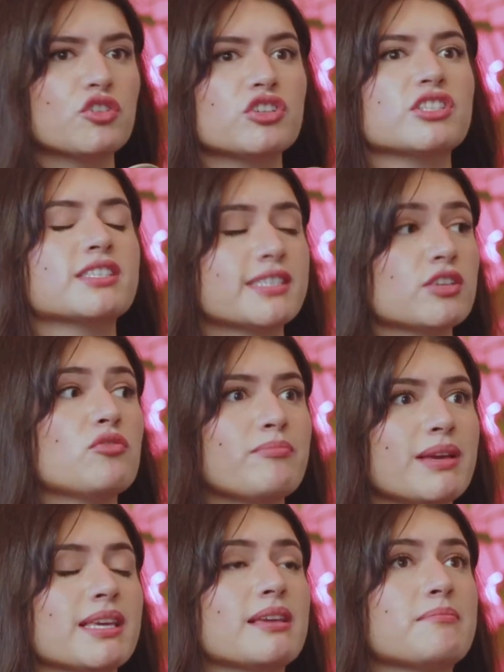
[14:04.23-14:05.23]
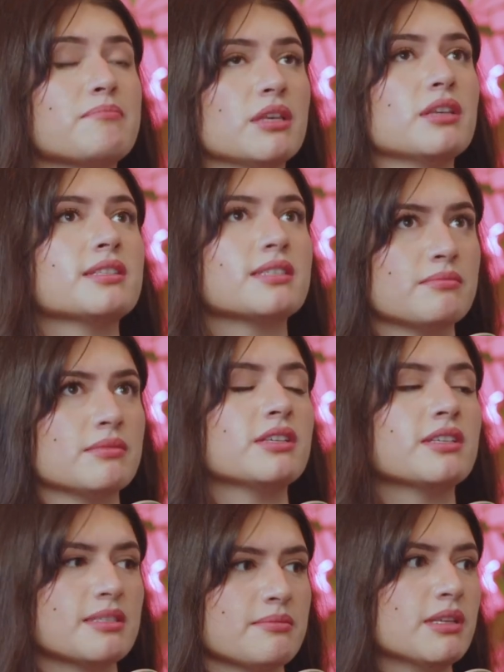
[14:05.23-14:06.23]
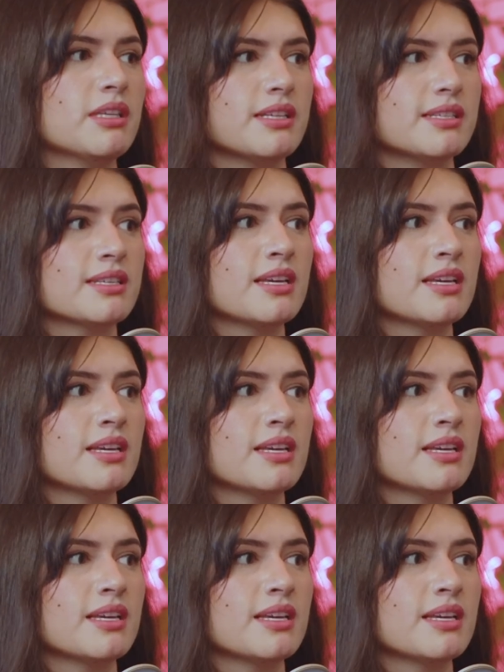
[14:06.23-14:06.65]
You're still making millions and millions and millions.